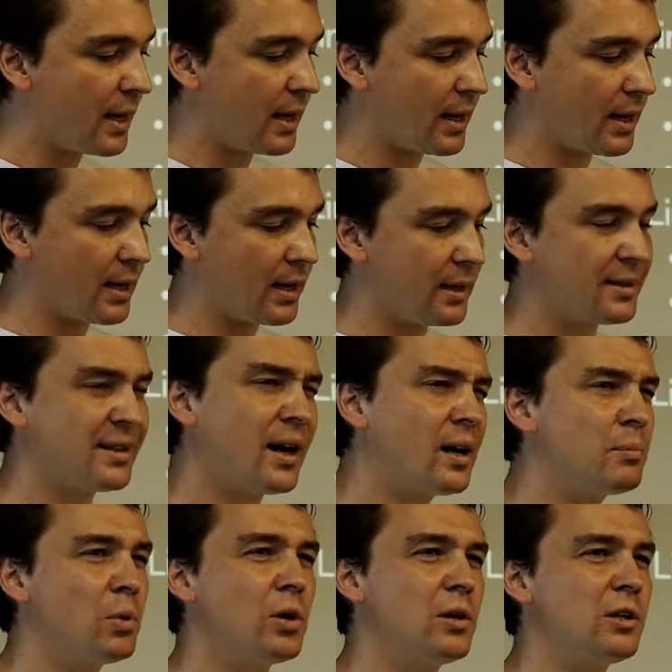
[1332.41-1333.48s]

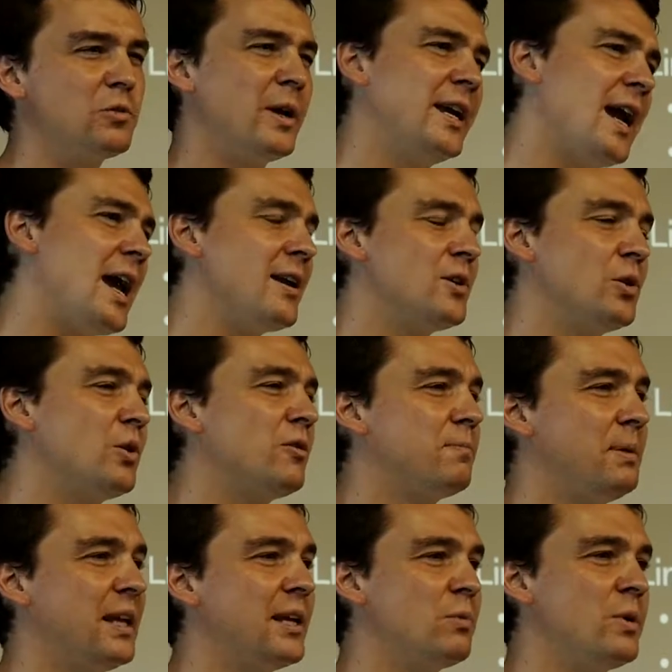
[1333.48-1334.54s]
Tarballs, we kind of sort of
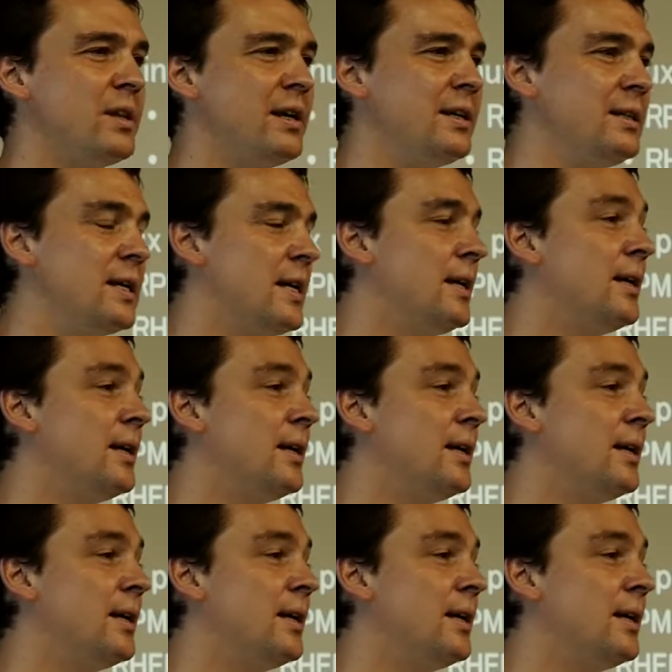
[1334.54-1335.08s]
played with it.